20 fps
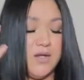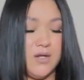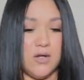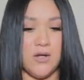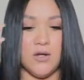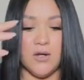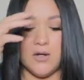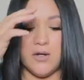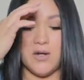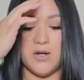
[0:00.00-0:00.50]

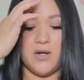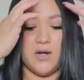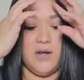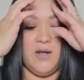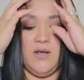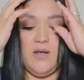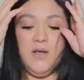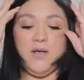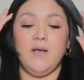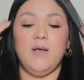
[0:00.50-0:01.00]
good.
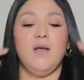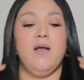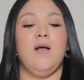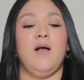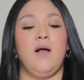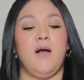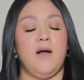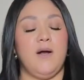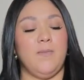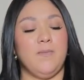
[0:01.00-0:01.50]

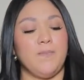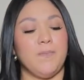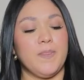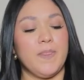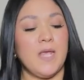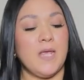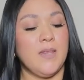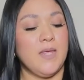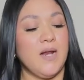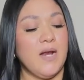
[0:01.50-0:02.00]
And
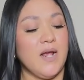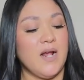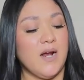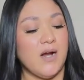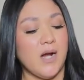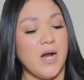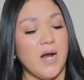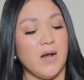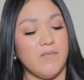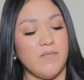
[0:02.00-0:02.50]
then I
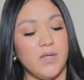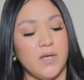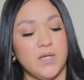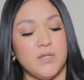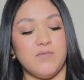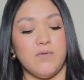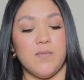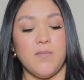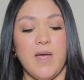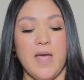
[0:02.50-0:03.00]
grabbed
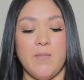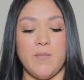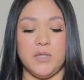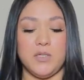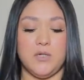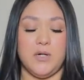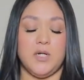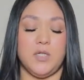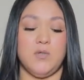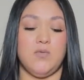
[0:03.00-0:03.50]
these from
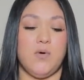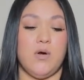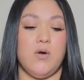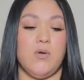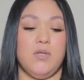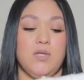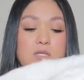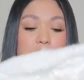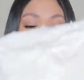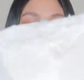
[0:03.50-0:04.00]
Amazon as
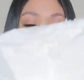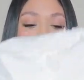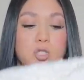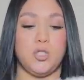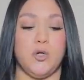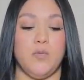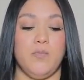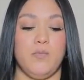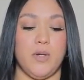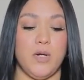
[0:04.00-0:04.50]
well. These are just
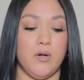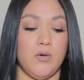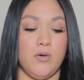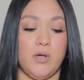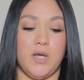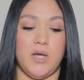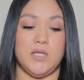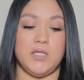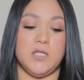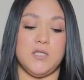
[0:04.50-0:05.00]
some
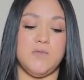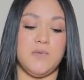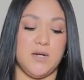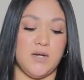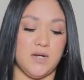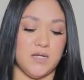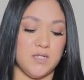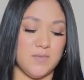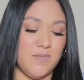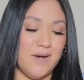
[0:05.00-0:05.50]
pillowcases
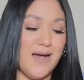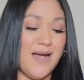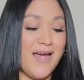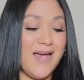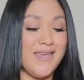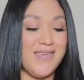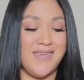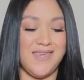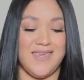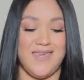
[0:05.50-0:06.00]
because
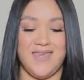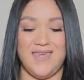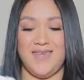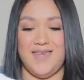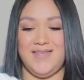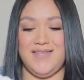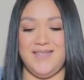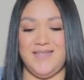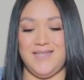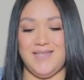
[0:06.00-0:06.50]
my
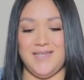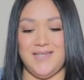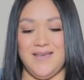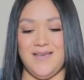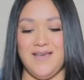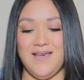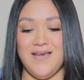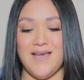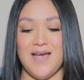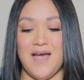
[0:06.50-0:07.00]
kids,
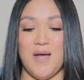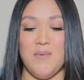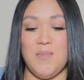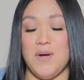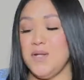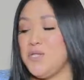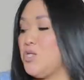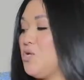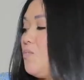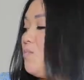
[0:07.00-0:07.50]
I
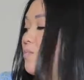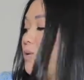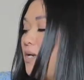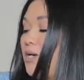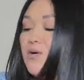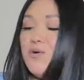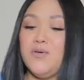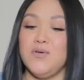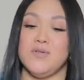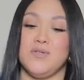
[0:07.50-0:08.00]
bought some
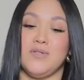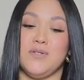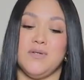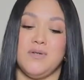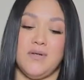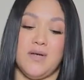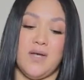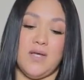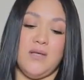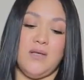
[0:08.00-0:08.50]
pillows.
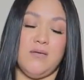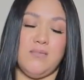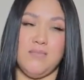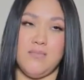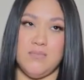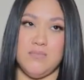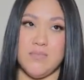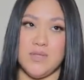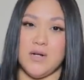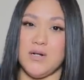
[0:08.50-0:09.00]

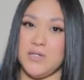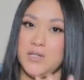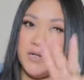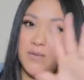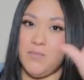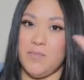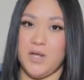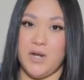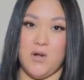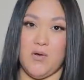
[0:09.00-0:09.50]
There's
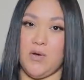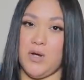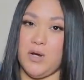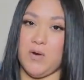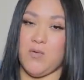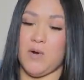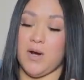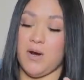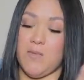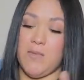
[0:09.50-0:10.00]
a video
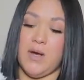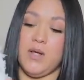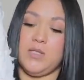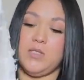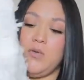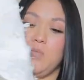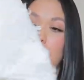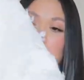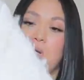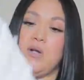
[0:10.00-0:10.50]
here where I bought
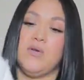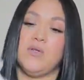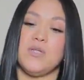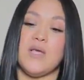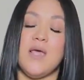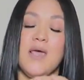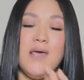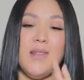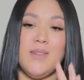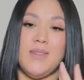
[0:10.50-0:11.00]
some pillows.
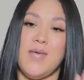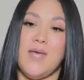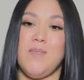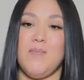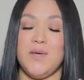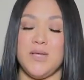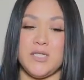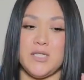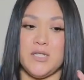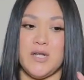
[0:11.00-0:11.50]
They
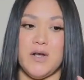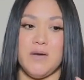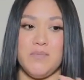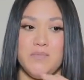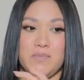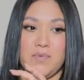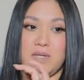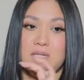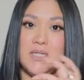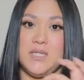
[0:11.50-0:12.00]
messed
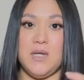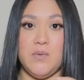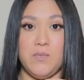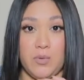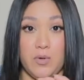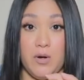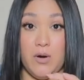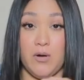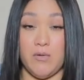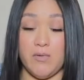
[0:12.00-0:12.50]
up the
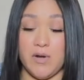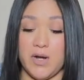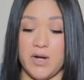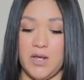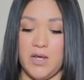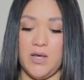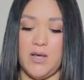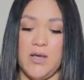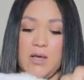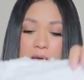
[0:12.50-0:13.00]
zipper
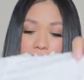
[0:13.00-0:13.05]
already.